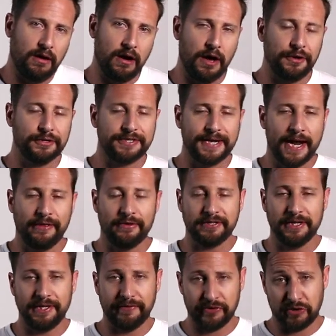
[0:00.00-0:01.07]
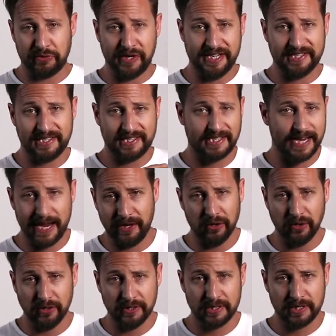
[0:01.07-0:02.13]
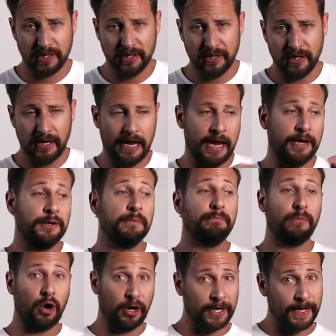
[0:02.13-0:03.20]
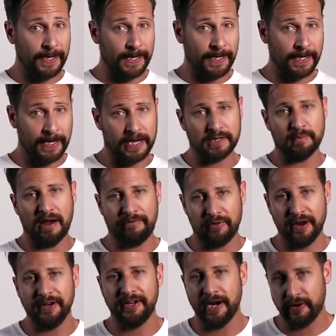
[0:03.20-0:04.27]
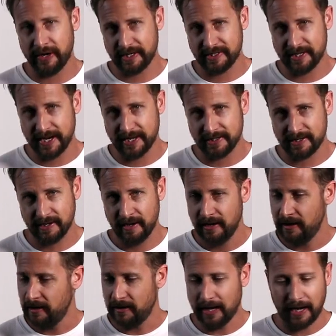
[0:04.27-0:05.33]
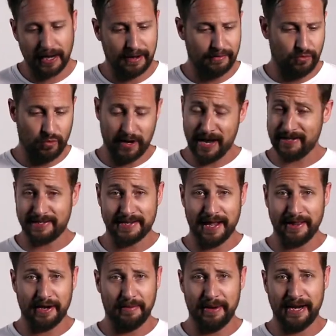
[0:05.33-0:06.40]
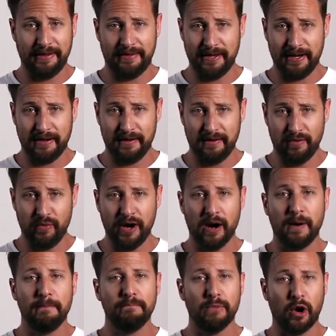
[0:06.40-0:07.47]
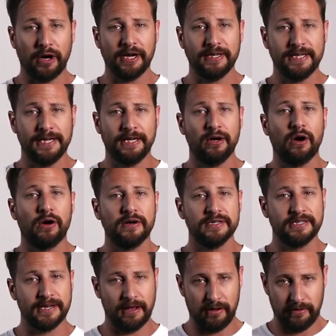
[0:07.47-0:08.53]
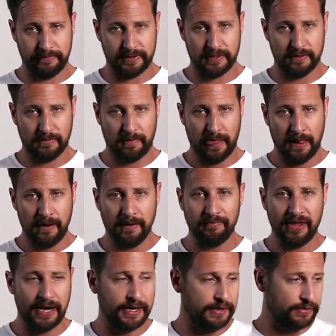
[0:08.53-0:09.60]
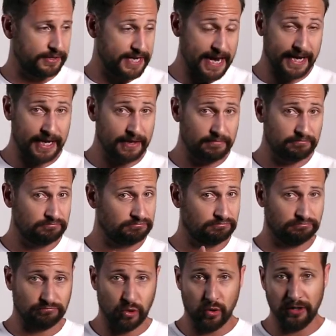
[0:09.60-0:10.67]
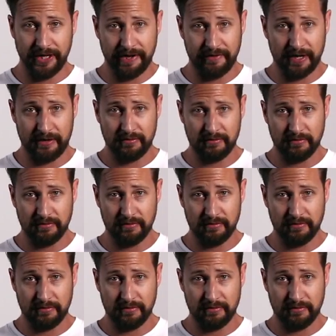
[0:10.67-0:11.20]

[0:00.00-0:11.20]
Understand there's a difference between sales and marketing, as my friend Derek says. Like, we're not selling them anything. We are marketing ourselves. They can either take it or leave it.